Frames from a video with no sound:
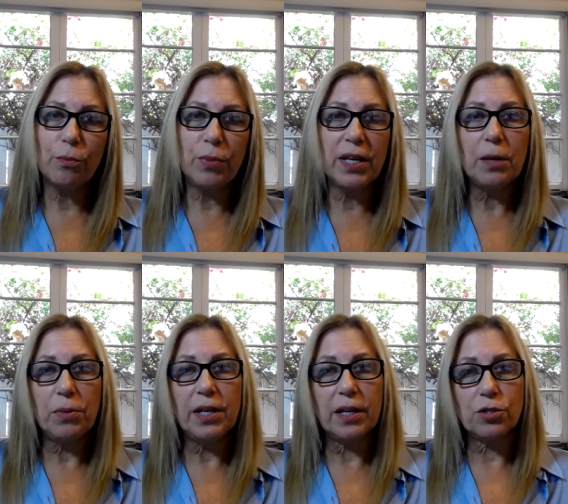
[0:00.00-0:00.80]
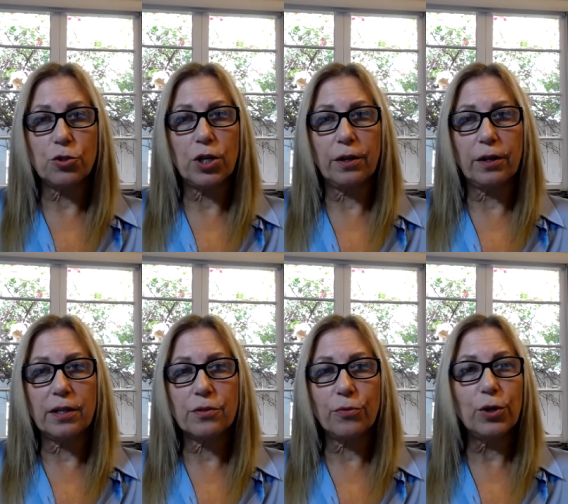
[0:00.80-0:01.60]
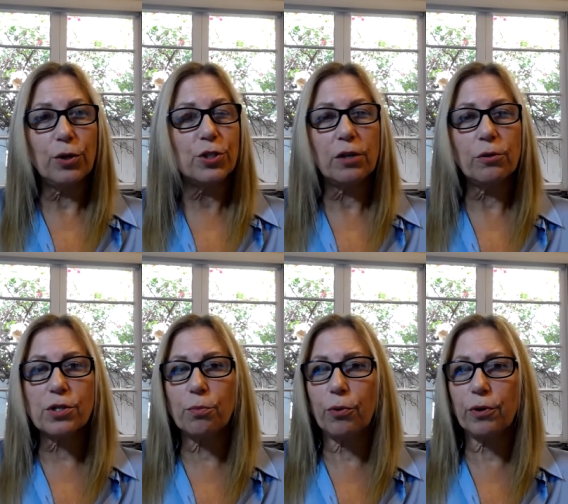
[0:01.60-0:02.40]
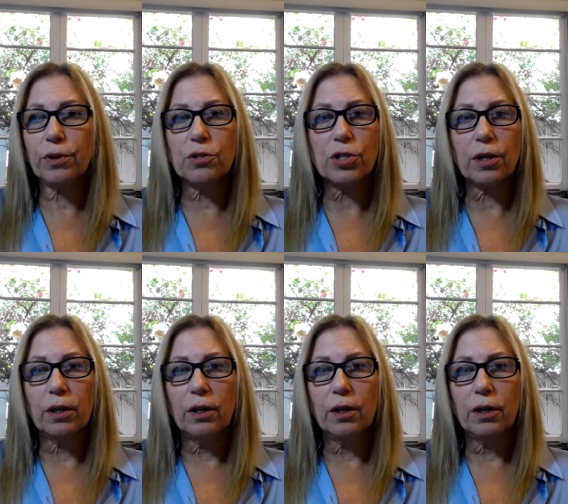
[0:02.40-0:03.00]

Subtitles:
BAPS Charities for your generous support this year.